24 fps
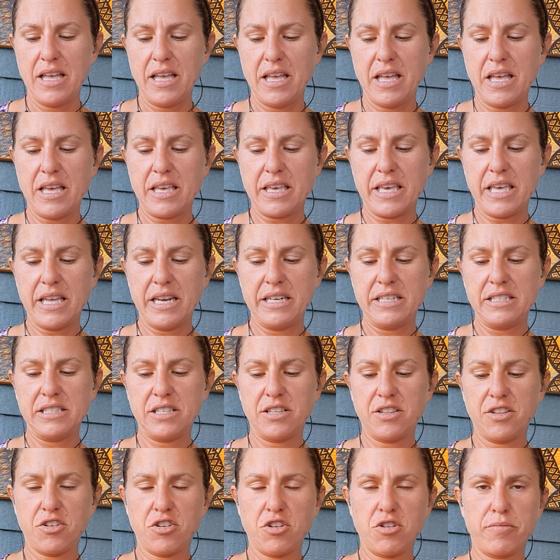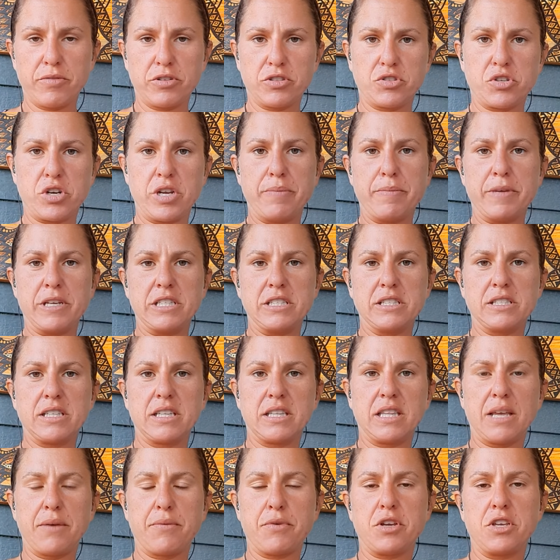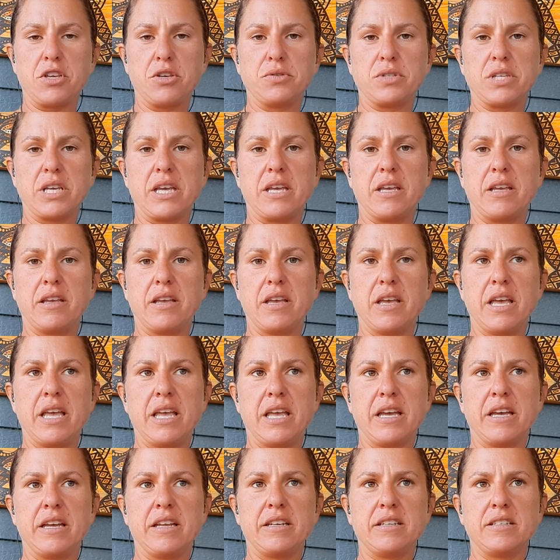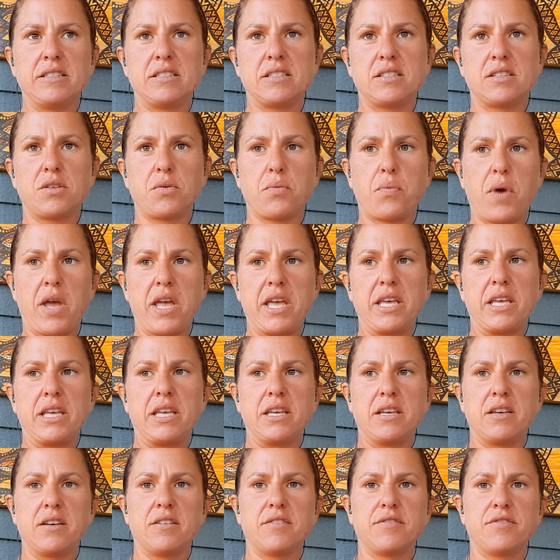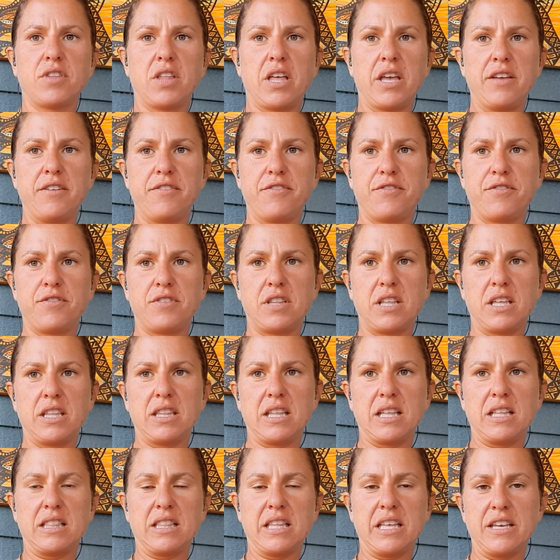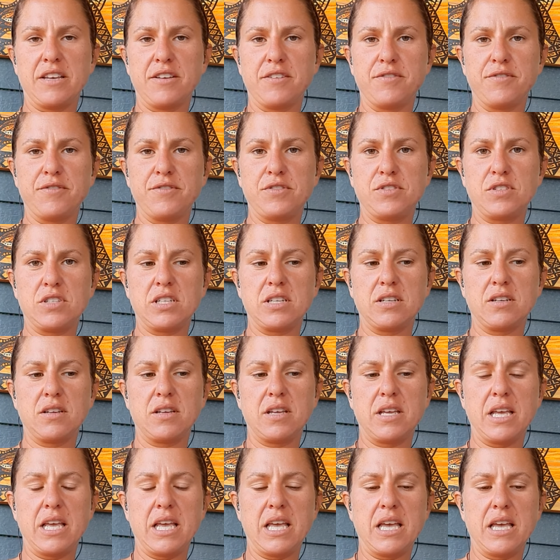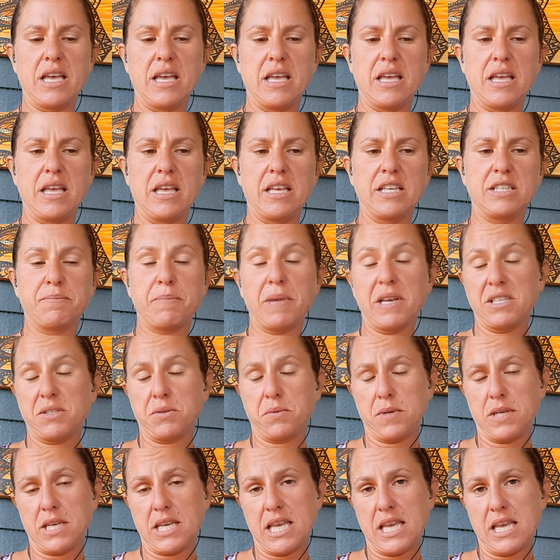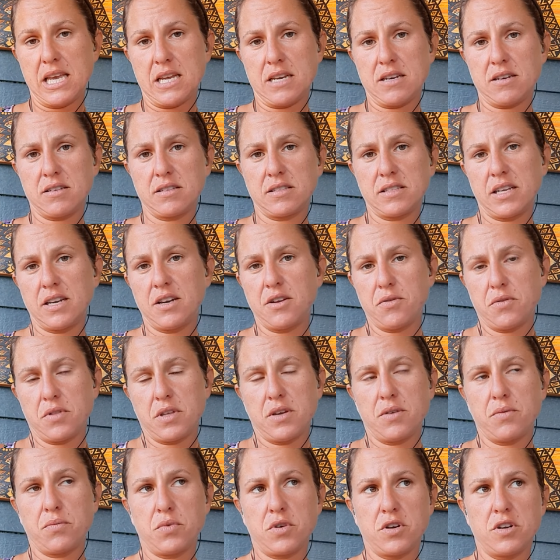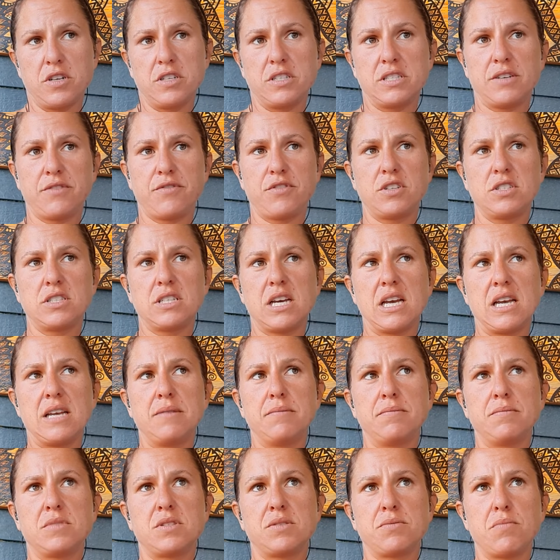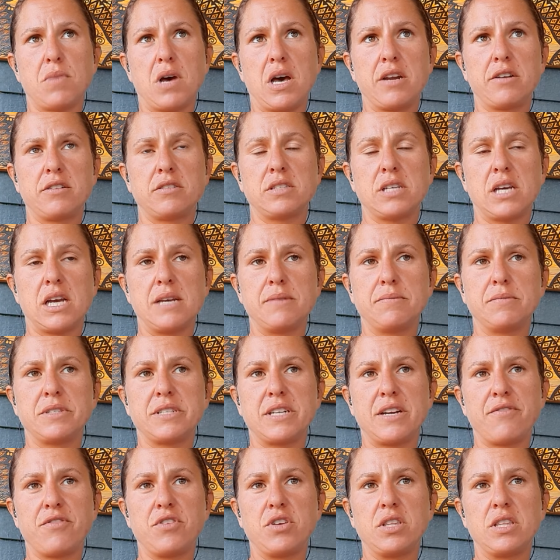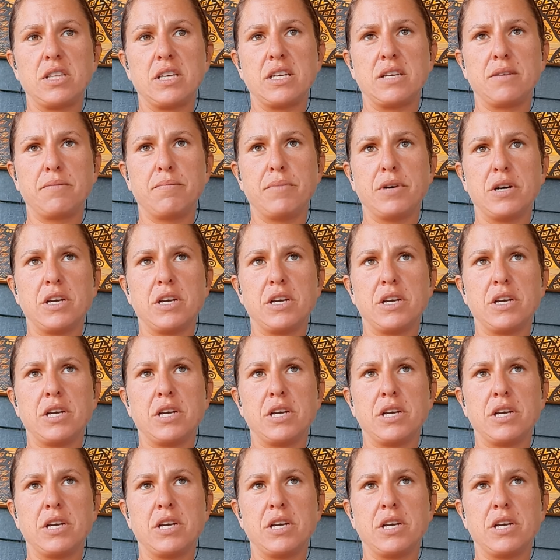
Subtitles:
and get into the herbal treatments that they were using and the way of life that they lived as best we can, because I know that we're in different times and modern times and everything,